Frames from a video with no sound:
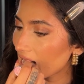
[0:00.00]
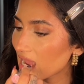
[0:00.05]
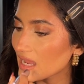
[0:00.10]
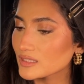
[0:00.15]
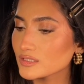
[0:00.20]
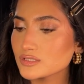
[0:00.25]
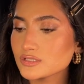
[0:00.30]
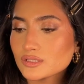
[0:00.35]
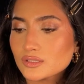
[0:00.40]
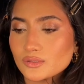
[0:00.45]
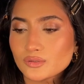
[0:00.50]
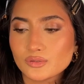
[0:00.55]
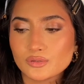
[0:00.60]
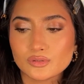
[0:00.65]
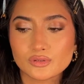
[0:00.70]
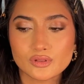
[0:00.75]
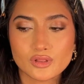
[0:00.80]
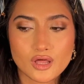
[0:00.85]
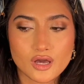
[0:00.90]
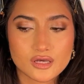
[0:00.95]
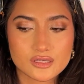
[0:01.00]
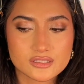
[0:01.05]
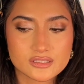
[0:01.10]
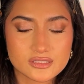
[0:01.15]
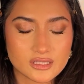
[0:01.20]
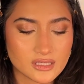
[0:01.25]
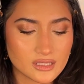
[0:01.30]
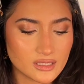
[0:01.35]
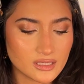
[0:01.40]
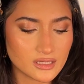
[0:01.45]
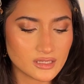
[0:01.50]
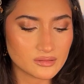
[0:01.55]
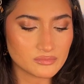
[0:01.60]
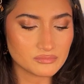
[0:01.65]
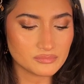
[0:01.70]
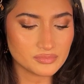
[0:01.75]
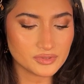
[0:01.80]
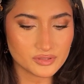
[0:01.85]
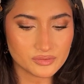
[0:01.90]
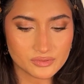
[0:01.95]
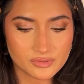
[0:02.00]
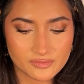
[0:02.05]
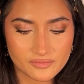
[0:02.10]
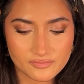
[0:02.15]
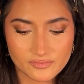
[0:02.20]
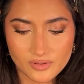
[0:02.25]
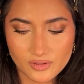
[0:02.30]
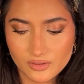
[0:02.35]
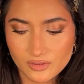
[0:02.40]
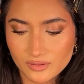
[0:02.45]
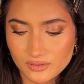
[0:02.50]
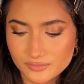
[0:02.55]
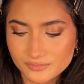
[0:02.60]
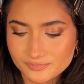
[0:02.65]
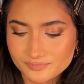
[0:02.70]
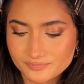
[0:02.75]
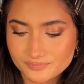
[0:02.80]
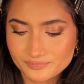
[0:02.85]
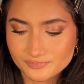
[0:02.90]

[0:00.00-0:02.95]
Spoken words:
It's so glossy and beautiful.